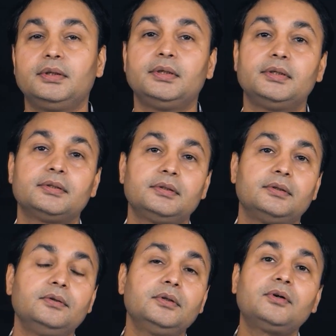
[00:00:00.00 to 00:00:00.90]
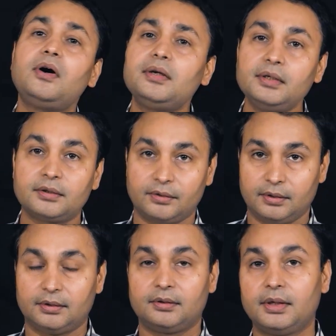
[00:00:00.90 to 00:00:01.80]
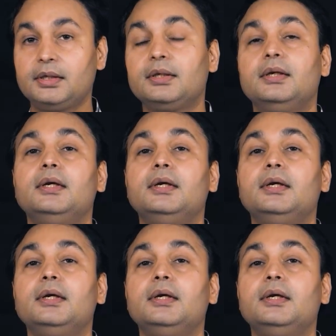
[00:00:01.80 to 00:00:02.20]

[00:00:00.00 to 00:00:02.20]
is the content creator, right?